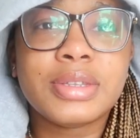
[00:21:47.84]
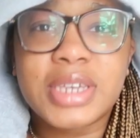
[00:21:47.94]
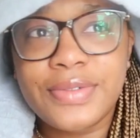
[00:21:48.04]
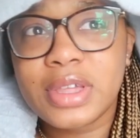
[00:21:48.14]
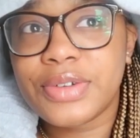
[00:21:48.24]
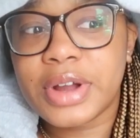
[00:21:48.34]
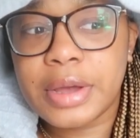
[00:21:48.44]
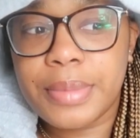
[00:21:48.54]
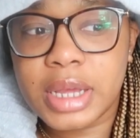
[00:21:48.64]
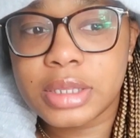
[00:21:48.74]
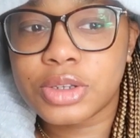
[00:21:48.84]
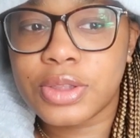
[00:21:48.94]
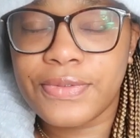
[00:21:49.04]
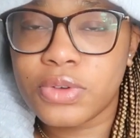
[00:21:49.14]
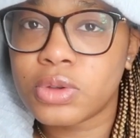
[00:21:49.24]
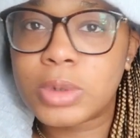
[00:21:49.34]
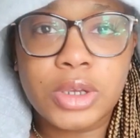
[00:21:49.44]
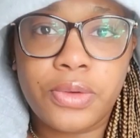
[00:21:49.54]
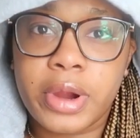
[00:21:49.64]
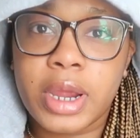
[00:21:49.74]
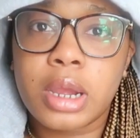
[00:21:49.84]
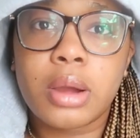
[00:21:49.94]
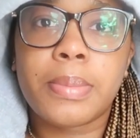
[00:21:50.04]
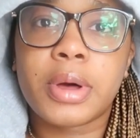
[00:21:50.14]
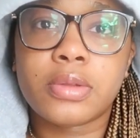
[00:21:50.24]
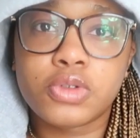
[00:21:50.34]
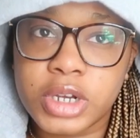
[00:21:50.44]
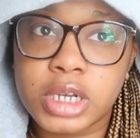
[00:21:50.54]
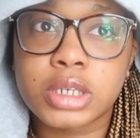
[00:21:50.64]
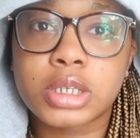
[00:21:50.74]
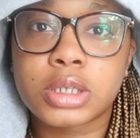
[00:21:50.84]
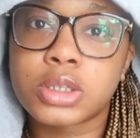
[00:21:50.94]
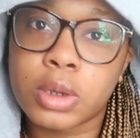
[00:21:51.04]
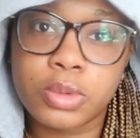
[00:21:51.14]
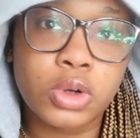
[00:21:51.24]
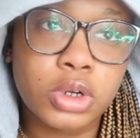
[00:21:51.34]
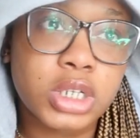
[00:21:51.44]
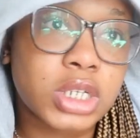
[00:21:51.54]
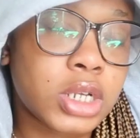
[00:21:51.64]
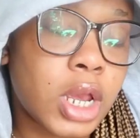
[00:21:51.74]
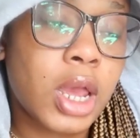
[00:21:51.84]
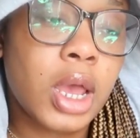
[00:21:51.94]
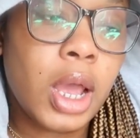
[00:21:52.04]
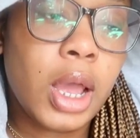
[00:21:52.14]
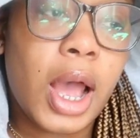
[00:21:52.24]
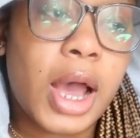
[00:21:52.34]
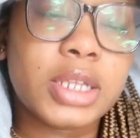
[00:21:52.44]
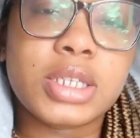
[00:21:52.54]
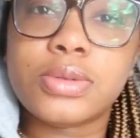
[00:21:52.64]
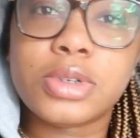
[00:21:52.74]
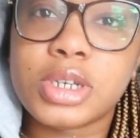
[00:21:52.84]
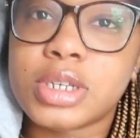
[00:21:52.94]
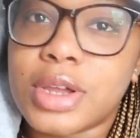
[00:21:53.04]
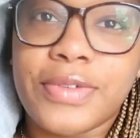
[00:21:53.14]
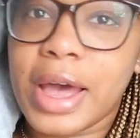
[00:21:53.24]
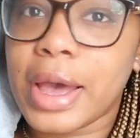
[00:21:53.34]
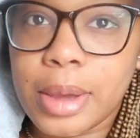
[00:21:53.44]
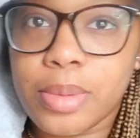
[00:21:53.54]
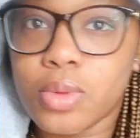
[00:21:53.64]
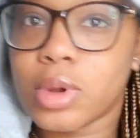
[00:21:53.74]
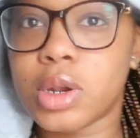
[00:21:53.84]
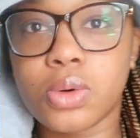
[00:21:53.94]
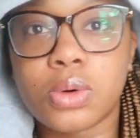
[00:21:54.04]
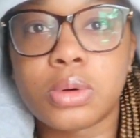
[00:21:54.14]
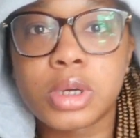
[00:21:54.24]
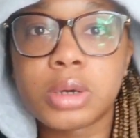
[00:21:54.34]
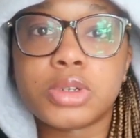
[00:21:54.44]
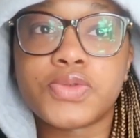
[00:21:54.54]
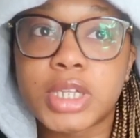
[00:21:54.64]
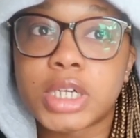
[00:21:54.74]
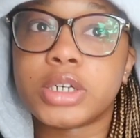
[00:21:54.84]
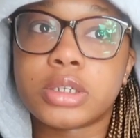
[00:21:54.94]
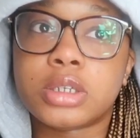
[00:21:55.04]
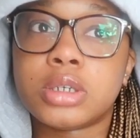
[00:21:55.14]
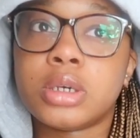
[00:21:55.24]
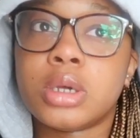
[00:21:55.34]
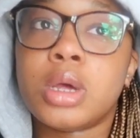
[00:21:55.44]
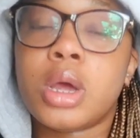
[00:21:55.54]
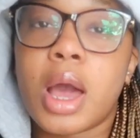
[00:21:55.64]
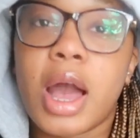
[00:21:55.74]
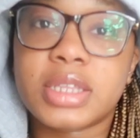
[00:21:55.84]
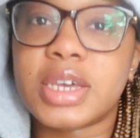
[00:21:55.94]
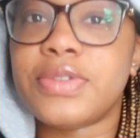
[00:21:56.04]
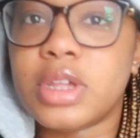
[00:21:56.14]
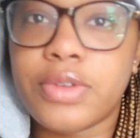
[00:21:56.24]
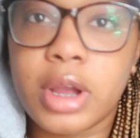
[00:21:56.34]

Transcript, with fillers: definitely recommend the food wasn't great but the drinks top notch and it was just a vibe all in all it was really good i definitely